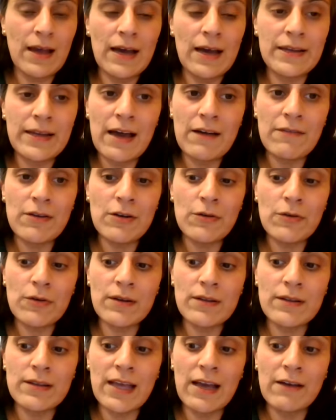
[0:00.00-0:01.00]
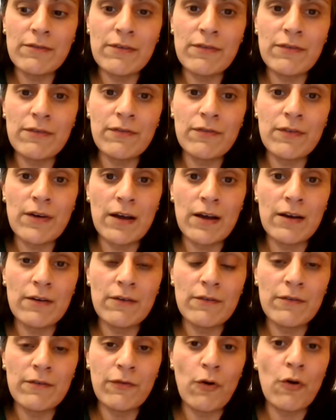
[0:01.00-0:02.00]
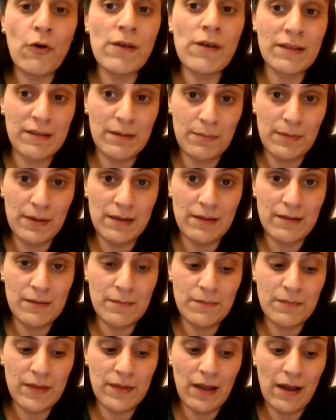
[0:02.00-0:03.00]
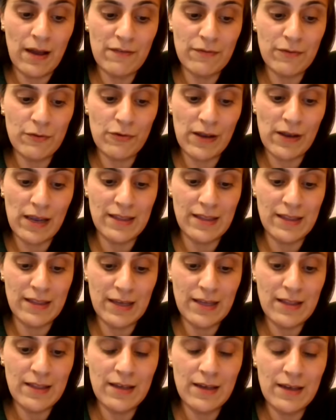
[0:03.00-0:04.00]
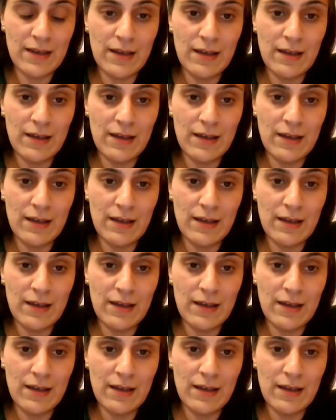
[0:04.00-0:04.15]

and have a look at the other four recipes that I've created.